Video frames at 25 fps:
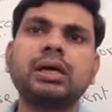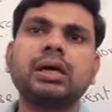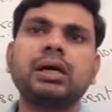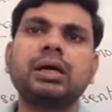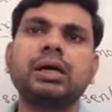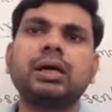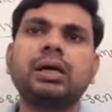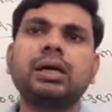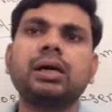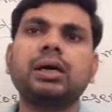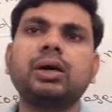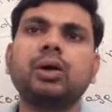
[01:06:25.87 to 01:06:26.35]

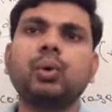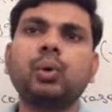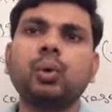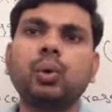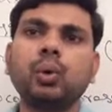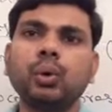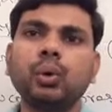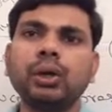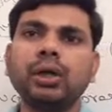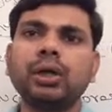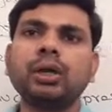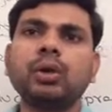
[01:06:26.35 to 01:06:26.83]

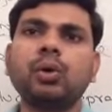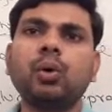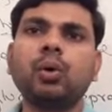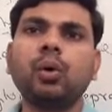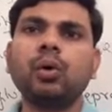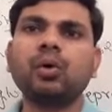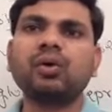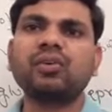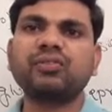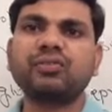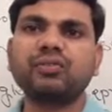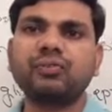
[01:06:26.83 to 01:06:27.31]
oil
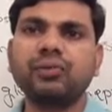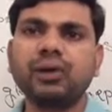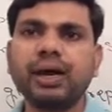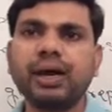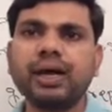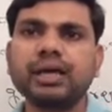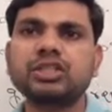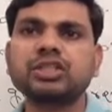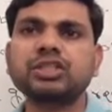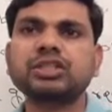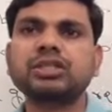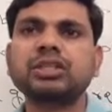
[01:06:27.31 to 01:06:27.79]
or
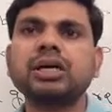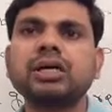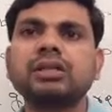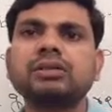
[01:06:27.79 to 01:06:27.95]
fat.